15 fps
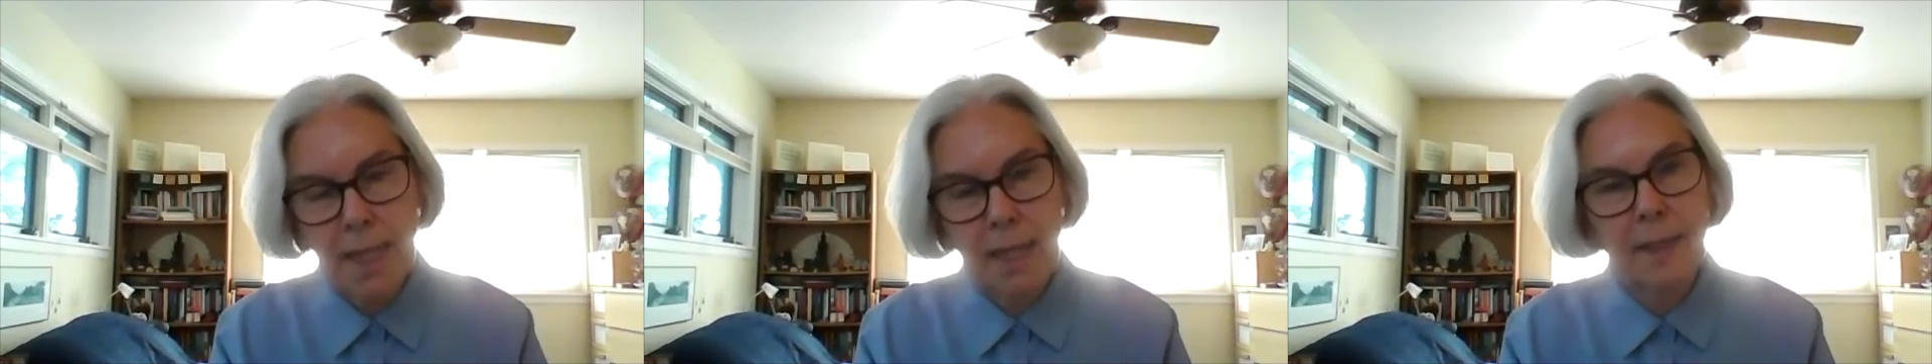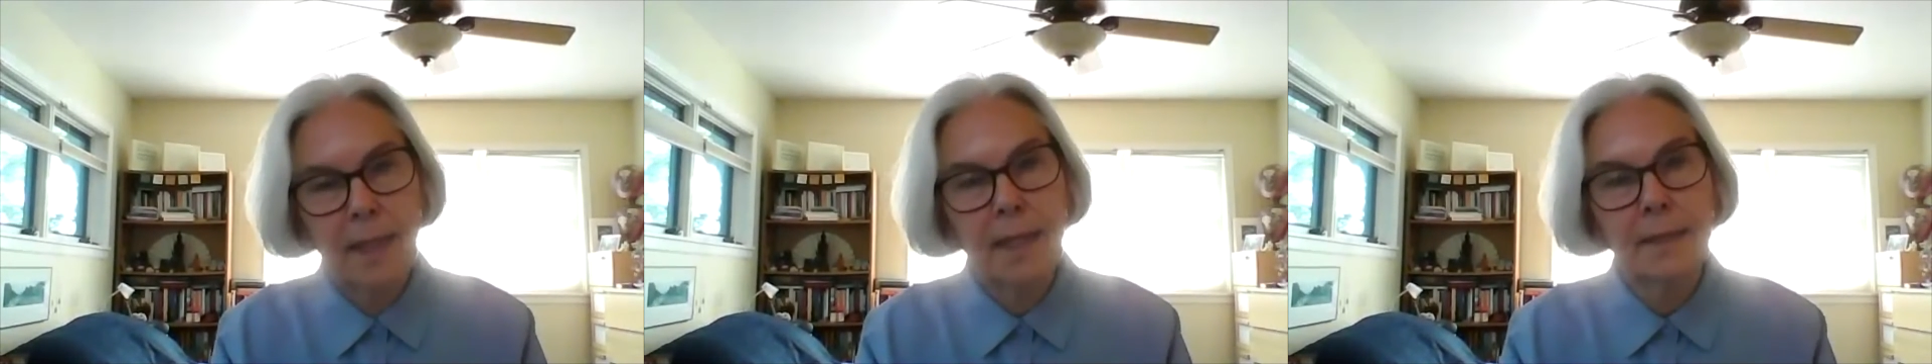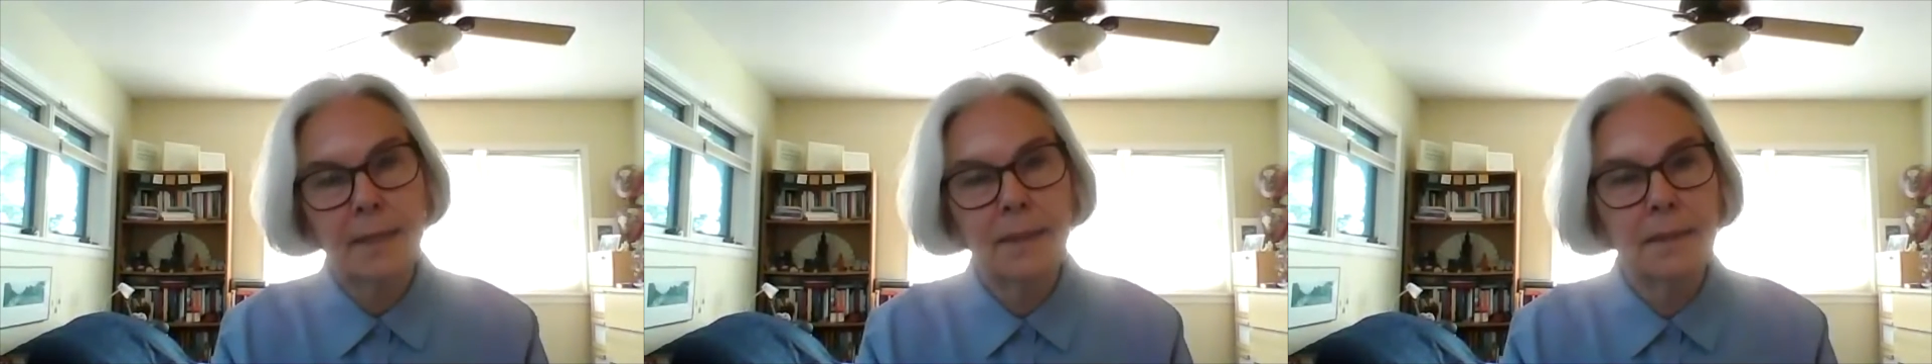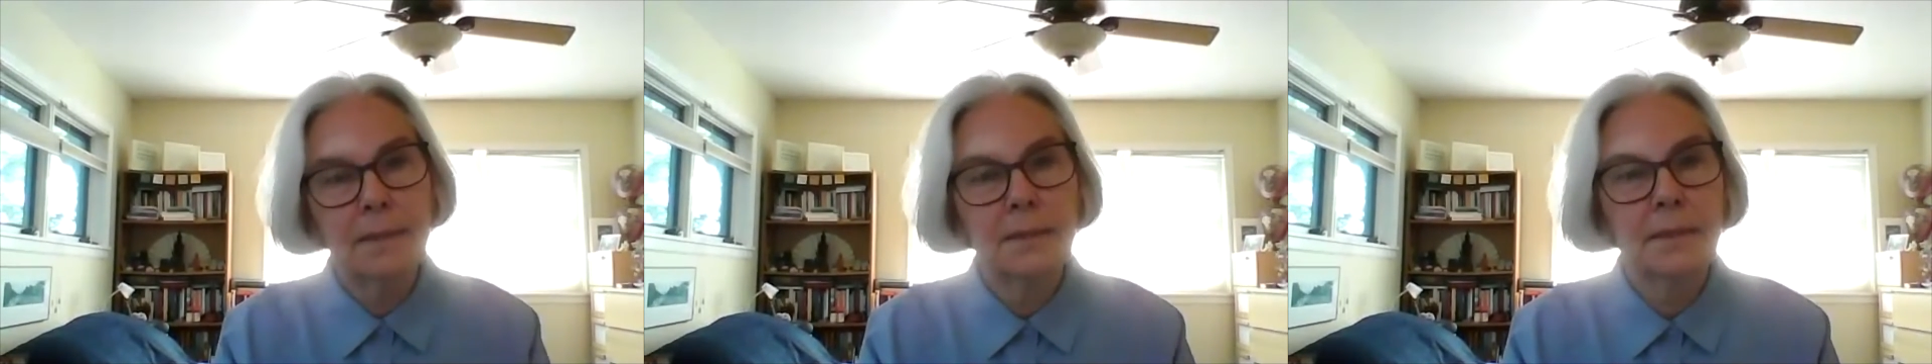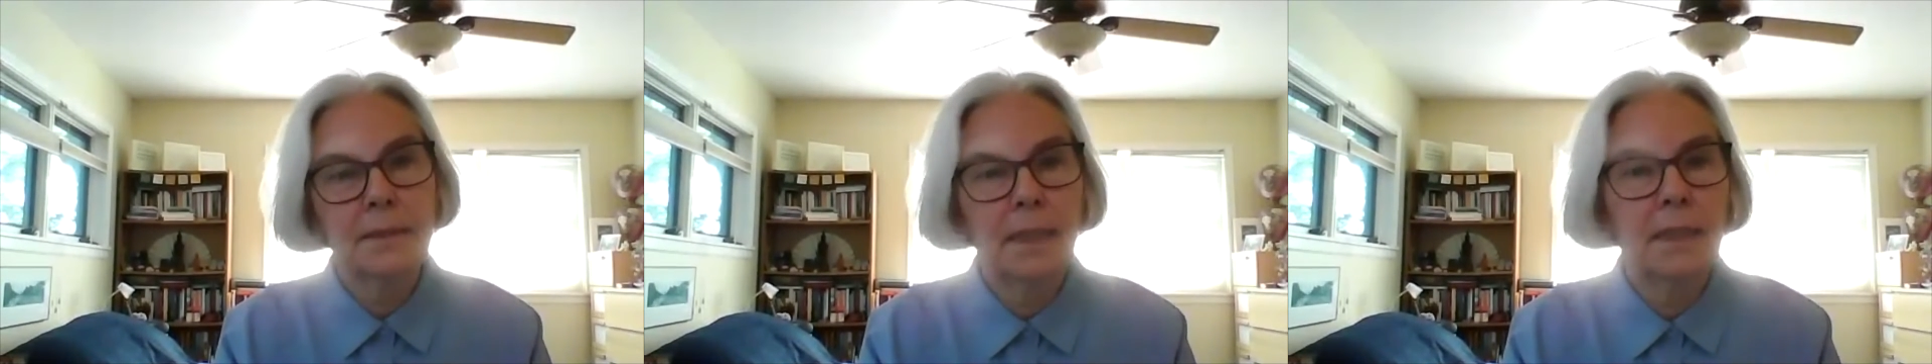and that
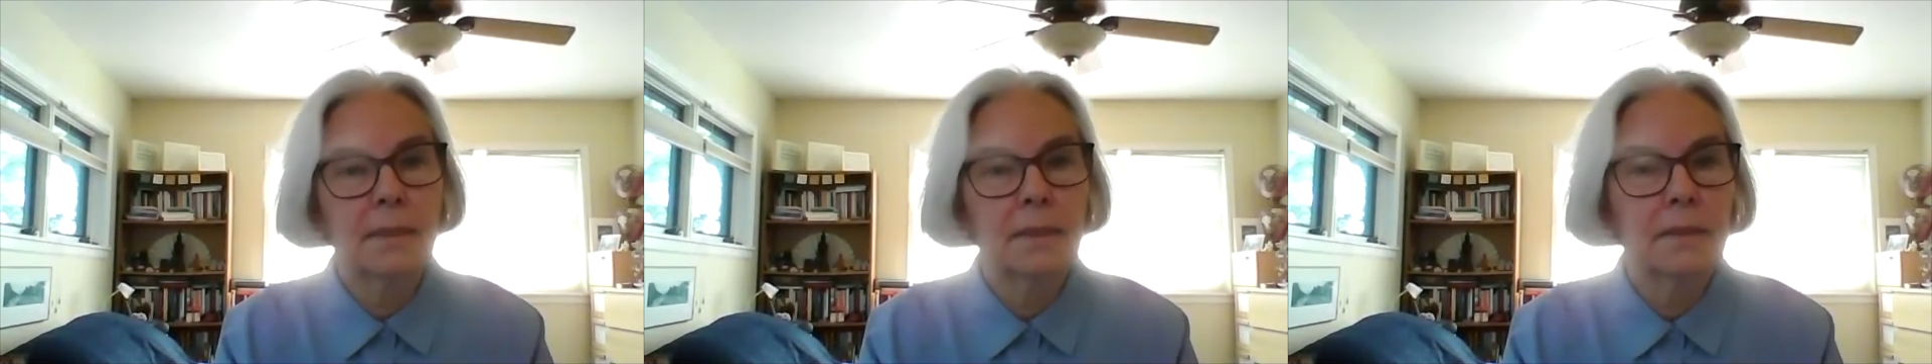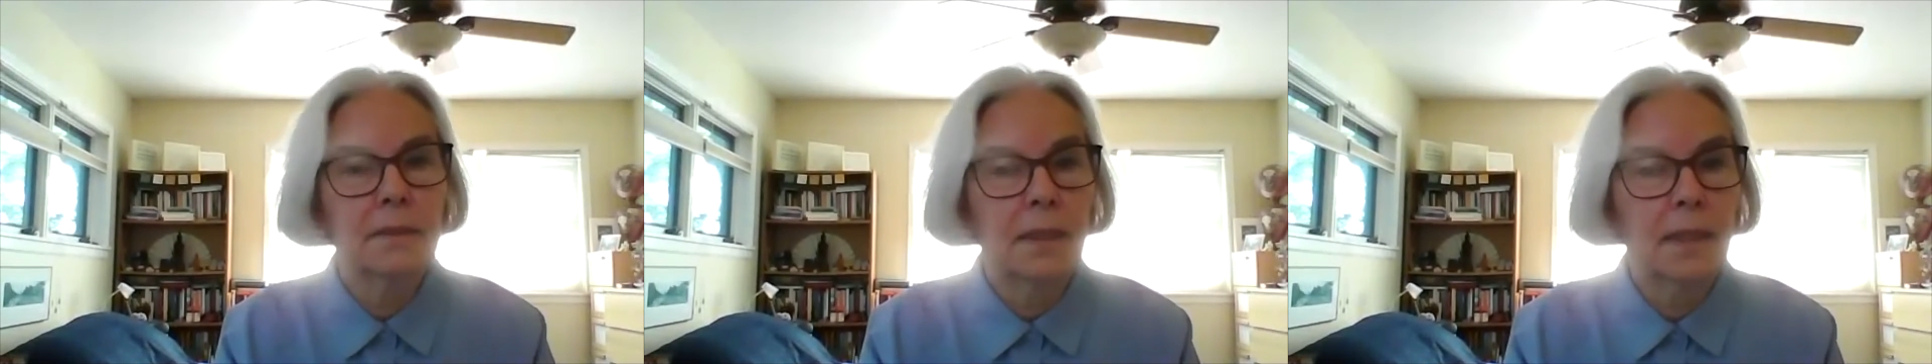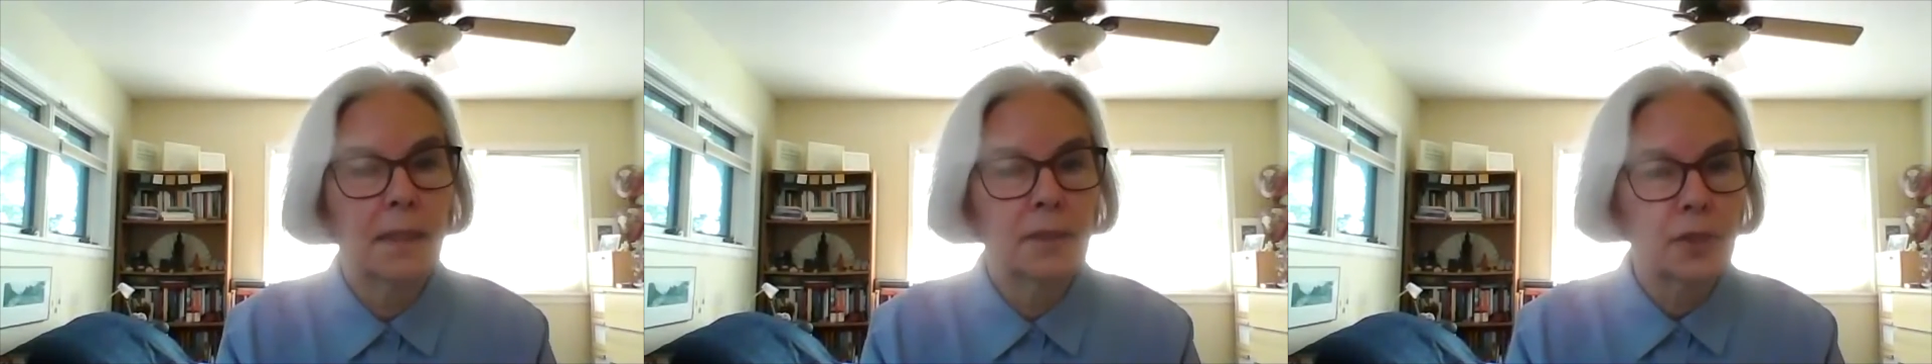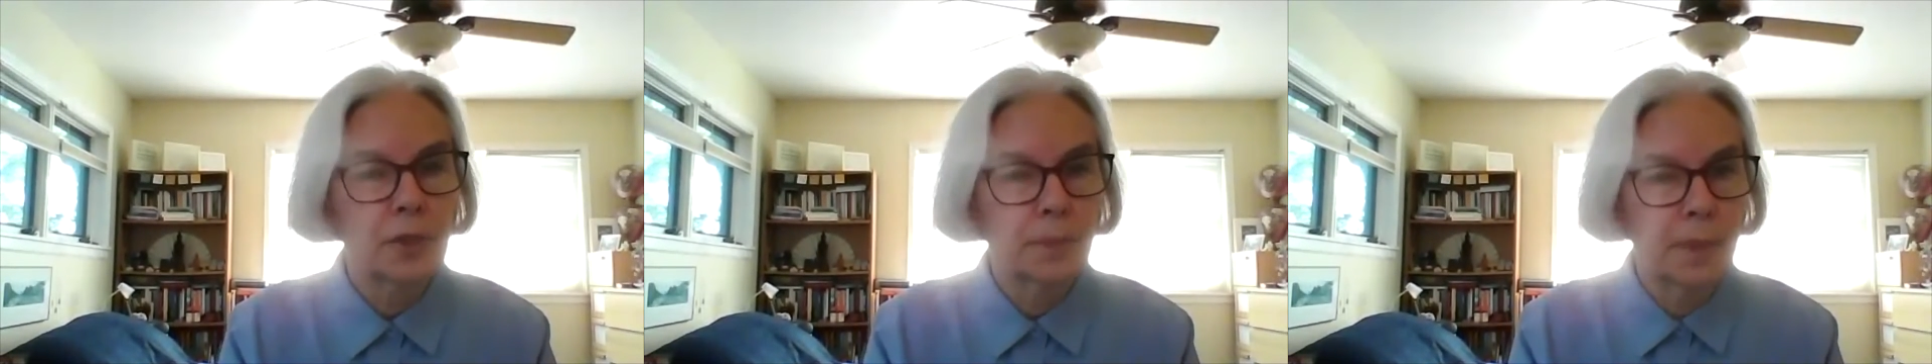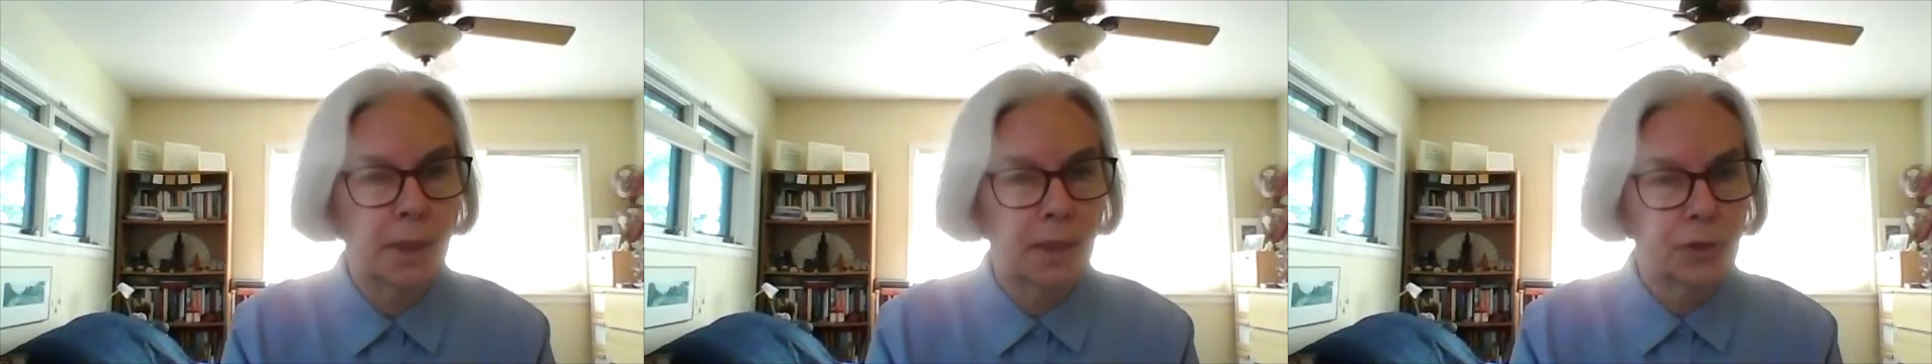is in
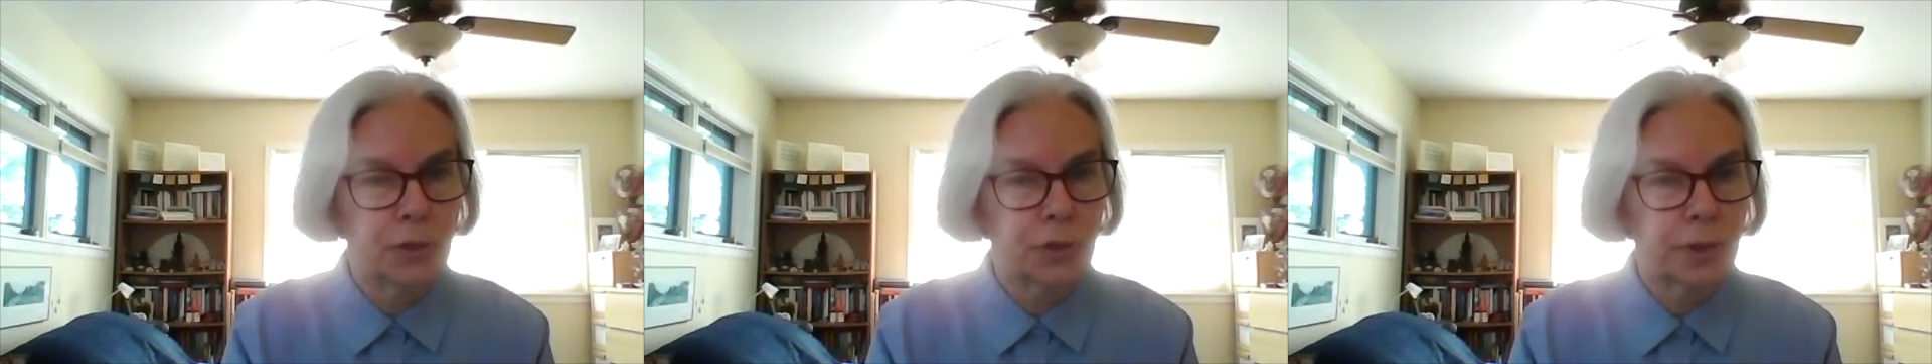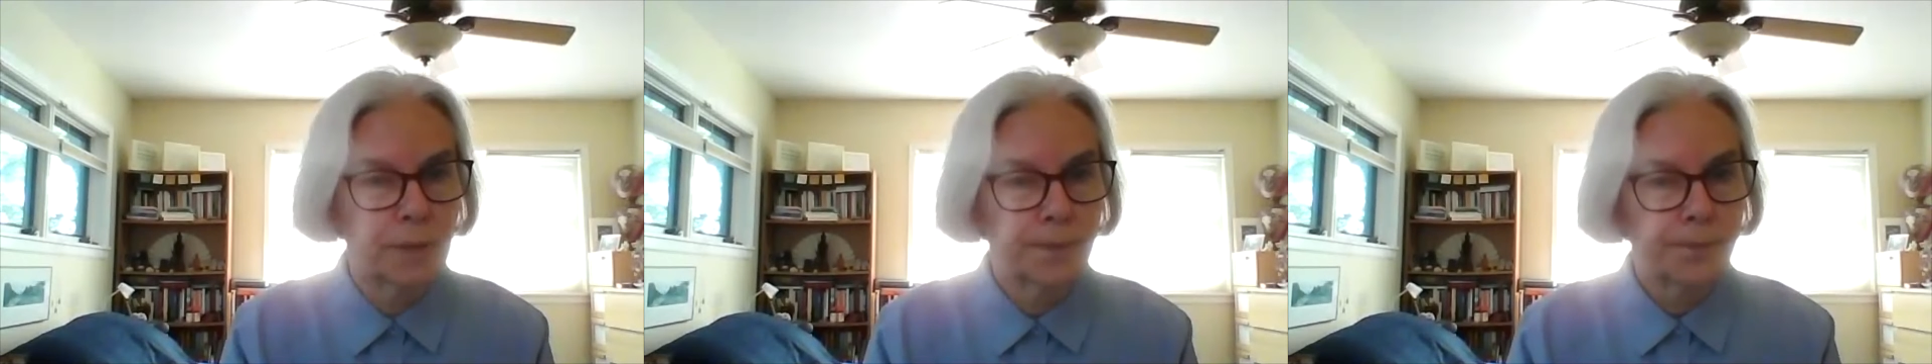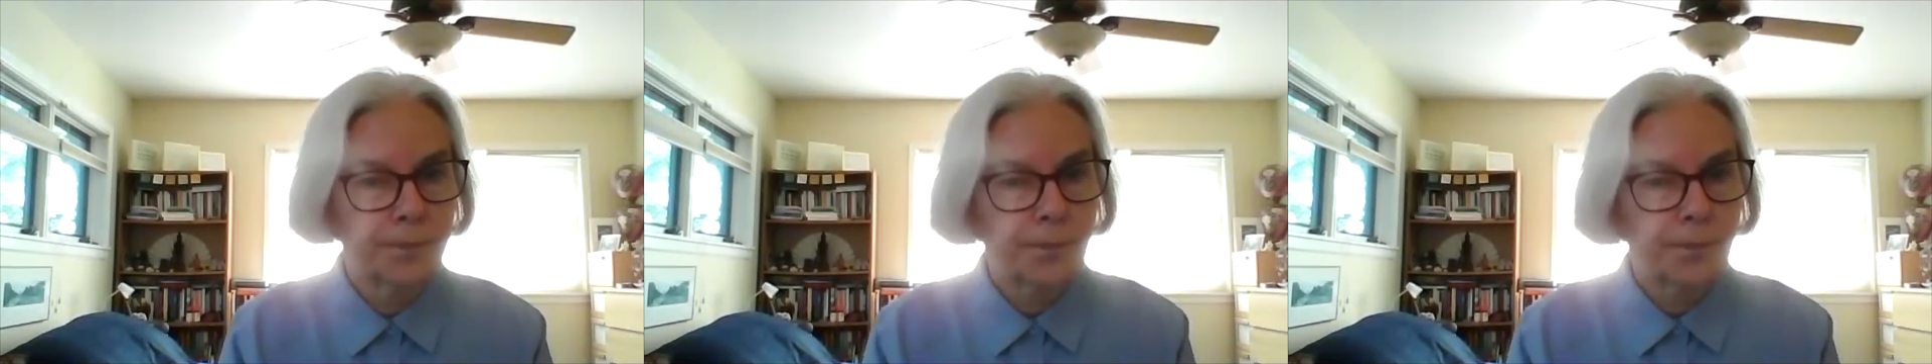speech.